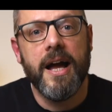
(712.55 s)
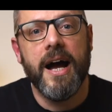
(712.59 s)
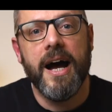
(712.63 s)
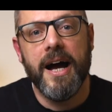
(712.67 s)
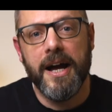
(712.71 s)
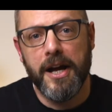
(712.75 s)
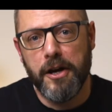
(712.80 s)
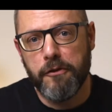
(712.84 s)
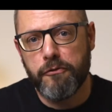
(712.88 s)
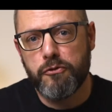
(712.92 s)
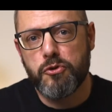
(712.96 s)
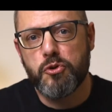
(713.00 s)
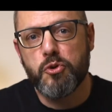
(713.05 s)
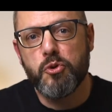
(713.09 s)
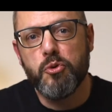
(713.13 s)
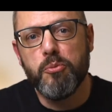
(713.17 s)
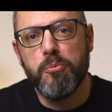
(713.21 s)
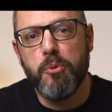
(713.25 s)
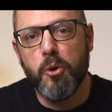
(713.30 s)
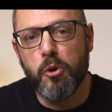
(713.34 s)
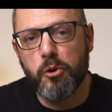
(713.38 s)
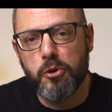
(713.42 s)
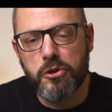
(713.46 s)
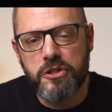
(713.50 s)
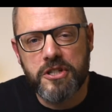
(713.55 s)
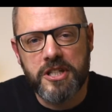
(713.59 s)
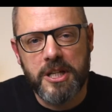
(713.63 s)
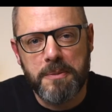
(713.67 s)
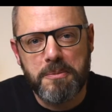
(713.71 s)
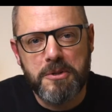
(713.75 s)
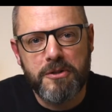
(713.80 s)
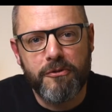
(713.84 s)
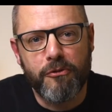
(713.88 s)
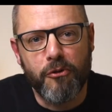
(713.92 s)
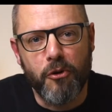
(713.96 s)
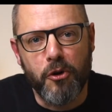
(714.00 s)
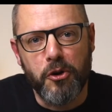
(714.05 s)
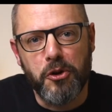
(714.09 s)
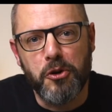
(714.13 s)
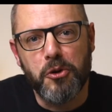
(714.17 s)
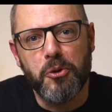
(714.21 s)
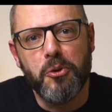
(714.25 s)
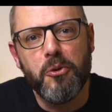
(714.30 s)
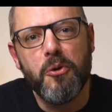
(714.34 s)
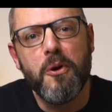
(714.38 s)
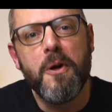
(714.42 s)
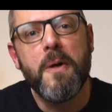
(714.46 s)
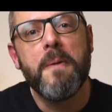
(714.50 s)
I have two bonus tips for
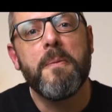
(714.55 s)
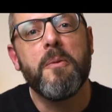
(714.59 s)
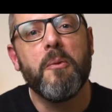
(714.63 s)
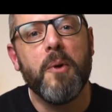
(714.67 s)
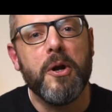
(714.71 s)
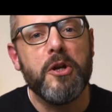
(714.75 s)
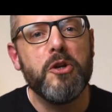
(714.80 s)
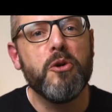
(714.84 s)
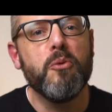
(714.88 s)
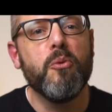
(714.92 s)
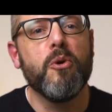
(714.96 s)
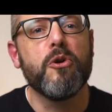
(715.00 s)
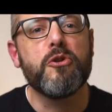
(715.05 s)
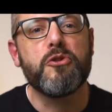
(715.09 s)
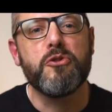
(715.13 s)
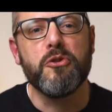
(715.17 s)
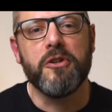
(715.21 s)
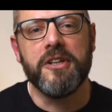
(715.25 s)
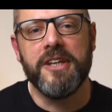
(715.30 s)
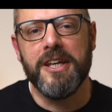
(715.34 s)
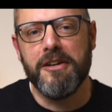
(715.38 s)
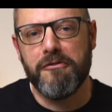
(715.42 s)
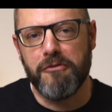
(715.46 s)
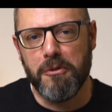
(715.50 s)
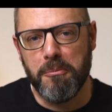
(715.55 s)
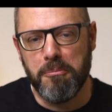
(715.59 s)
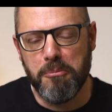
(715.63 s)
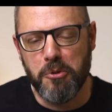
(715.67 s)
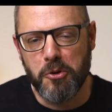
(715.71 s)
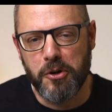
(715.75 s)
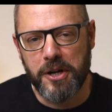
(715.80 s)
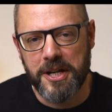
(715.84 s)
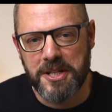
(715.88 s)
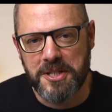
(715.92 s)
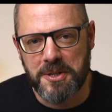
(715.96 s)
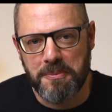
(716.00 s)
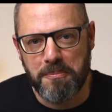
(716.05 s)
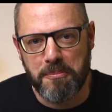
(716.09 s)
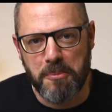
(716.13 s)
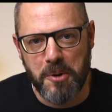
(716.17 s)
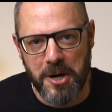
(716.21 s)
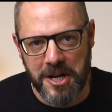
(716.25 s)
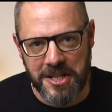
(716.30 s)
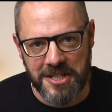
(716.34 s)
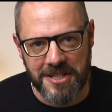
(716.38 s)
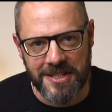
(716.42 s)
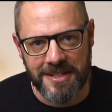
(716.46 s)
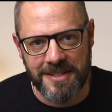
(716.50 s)
you when you want to give a book as a
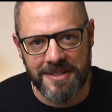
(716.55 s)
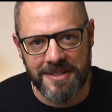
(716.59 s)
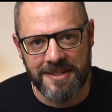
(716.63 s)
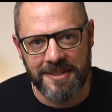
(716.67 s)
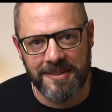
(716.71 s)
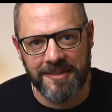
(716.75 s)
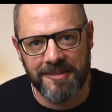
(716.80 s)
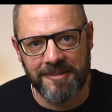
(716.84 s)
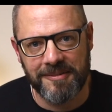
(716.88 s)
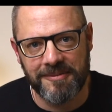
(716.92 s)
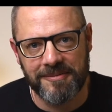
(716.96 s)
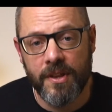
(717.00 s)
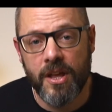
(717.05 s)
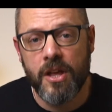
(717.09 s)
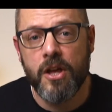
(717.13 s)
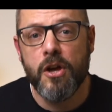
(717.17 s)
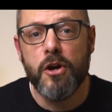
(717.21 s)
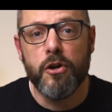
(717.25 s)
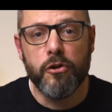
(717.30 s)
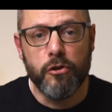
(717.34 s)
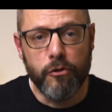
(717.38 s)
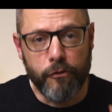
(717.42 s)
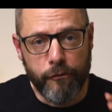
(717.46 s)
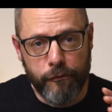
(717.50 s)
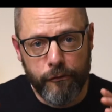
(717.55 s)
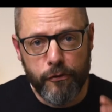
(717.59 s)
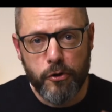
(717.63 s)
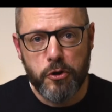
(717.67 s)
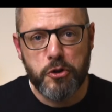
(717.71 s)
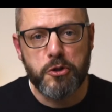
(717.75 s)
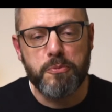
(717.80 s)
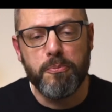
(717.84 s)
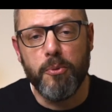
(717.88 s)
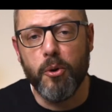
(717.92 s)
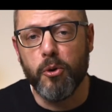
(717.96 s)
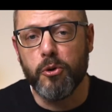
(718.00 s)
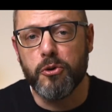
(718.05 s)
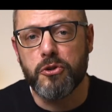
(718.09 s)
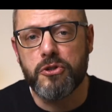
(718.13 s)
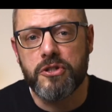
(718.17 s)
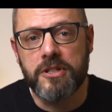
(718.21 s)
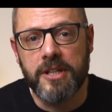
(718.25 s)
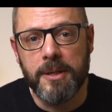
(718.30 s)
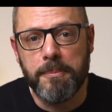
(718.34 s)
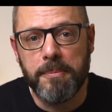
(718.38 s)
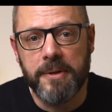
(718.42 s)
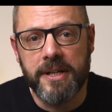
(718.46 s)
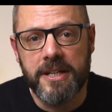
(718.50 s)
present. The first bonus
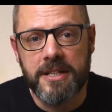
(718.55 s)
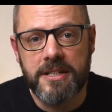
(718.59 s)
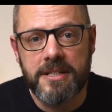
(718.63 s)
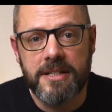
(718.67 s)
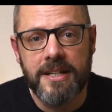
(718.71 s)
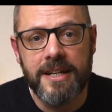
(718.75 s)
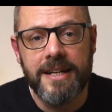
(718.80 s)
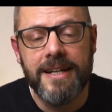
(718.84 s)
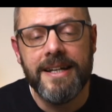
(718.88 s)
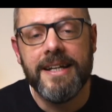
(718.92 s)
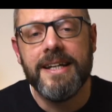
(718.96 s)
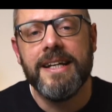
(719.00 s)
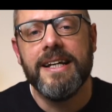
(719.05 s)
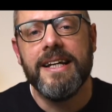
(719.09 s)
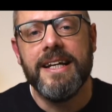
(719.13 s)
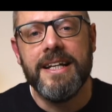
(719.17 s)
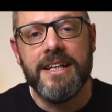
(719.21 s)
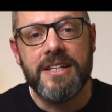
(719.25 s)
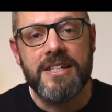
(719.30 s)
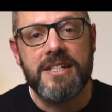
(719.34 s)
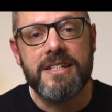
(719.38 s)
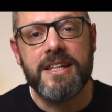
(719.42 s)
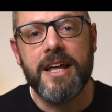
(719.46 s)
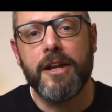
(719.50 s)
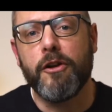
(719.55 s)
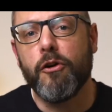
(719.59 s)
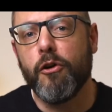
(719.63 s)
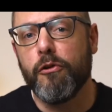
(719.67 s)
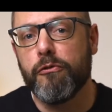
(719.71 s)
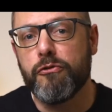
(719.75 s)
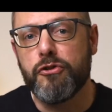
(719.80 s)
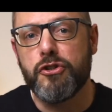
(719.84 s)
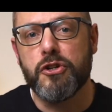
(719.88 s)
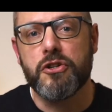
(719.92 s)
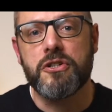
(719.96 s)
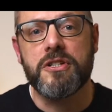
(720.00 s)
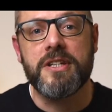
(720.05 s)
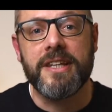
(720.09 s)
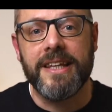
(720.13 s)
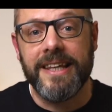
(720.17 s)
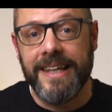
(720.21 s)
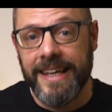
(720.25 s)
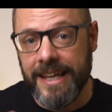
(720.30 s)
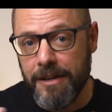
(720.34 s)
tip is, instead of just